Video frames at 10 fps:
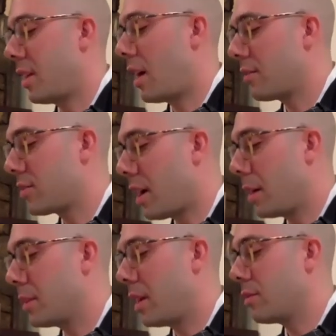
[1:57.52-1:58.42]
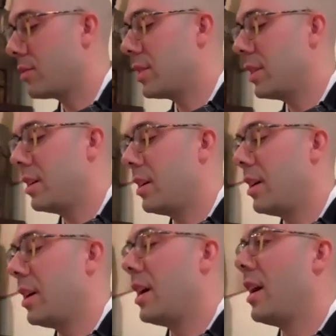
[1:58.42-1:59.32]
a lot of time and energy.
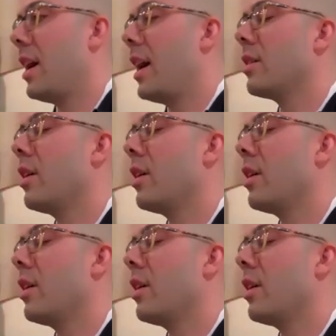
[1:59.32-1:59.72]
And